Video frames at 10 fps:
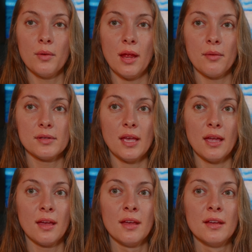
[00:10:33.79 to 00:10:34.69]
And I was
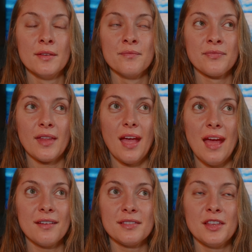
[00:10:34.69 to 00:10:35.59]
like,
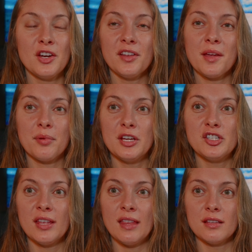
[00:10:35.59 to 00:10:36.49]
I literally
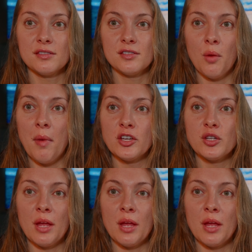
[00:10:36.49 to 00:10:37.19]
appreciate that so much.